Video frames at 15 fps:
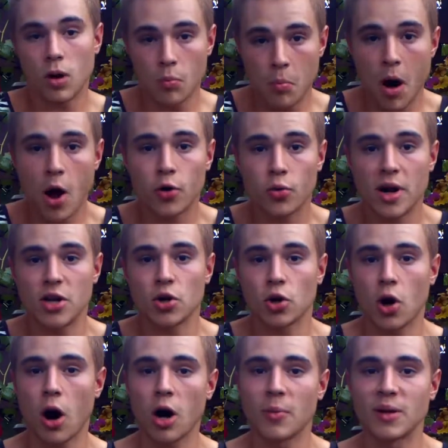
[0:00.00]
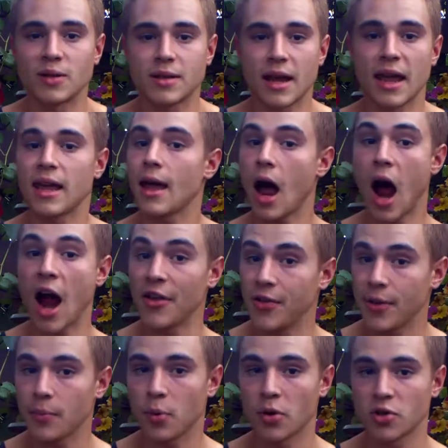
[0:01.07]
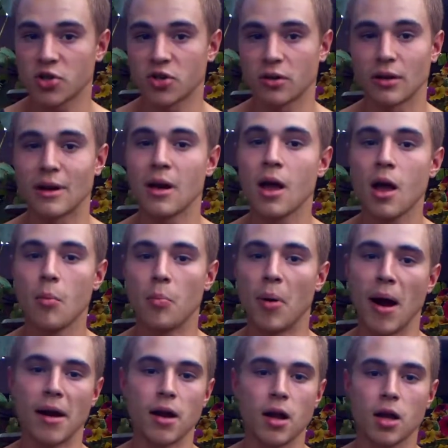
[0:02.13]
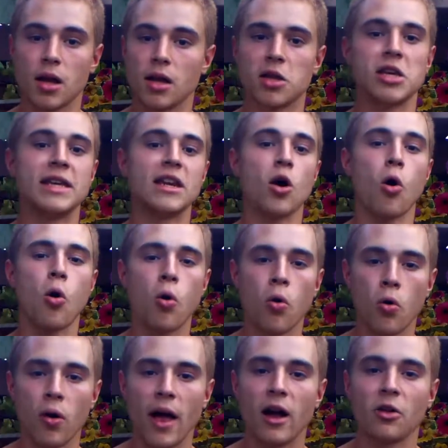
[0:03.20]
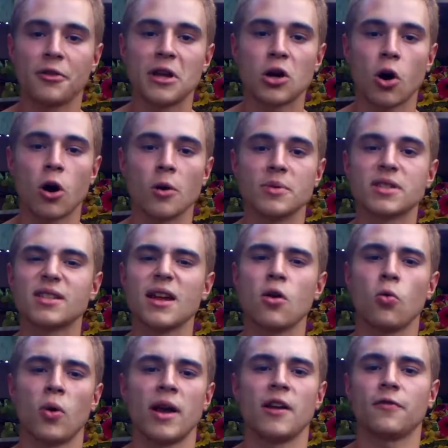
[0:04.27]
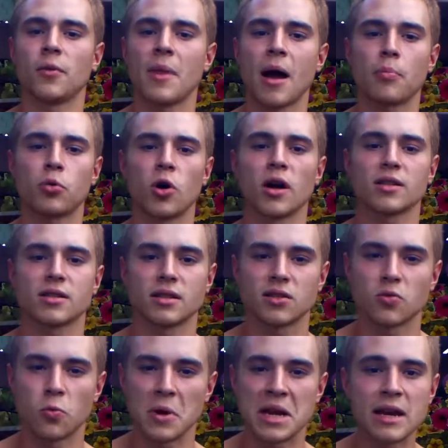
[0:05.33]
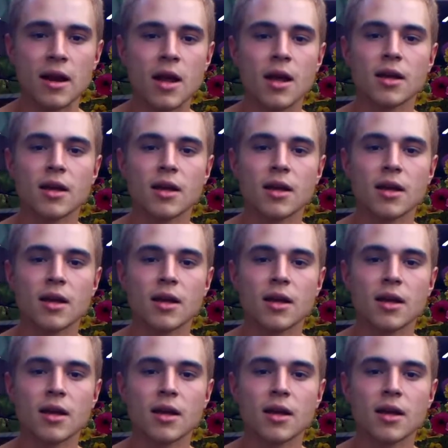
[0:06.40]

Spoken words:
moderate your carb intake, I think personally, but eat whole, healthy carbs. Stay away from that processed wheat.